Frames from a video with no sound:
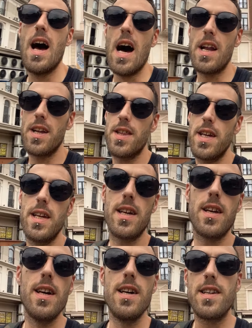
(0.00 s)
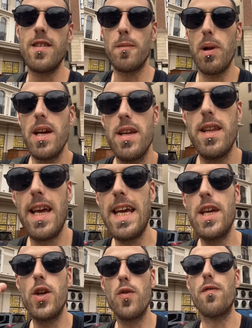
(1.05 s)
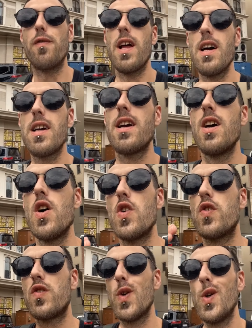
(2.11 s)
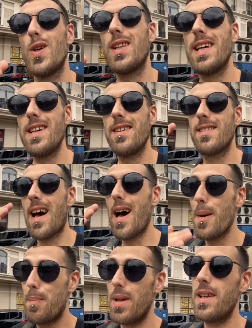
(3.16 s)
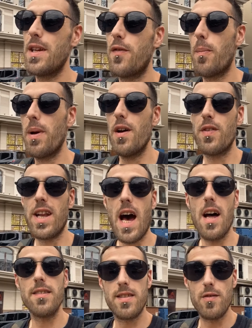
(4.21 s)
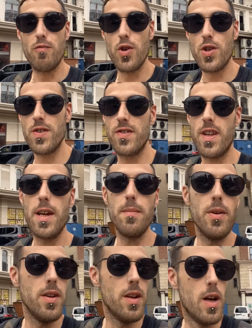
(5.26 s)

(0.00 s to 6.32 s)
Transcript: And I think displaying the EU flag certainly is, I believe, a bit of an anti-Russia statement.